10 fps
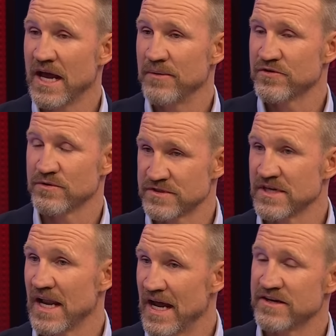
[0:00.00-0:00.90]
come through as
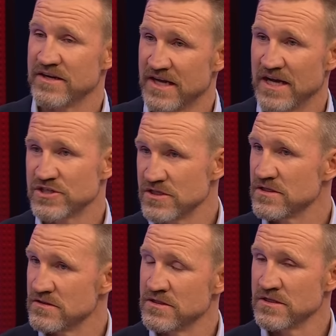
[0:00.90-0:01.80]
delayed concussion,
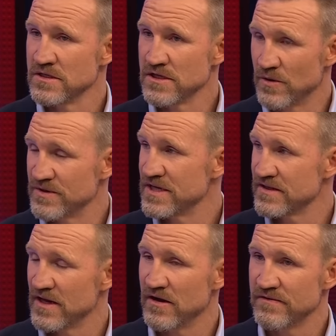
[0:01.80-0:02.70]
and you know, we ticked
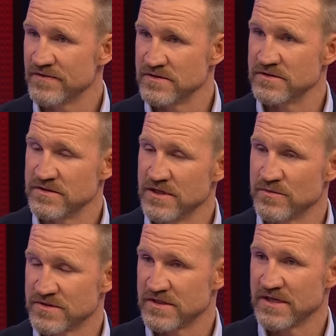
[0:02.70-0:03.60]
that off, and it
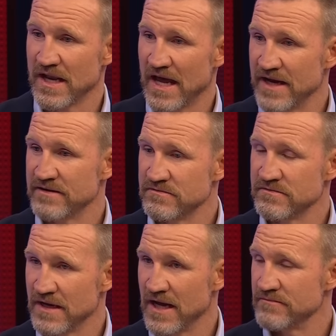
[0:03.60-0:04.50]
was a delayed
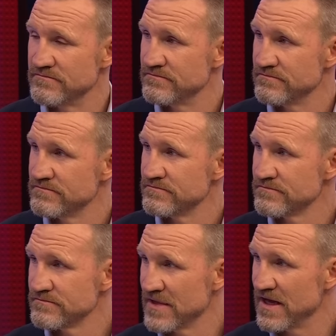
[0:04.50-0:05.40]

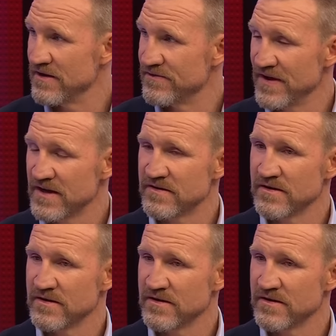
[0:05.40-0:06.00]
effect.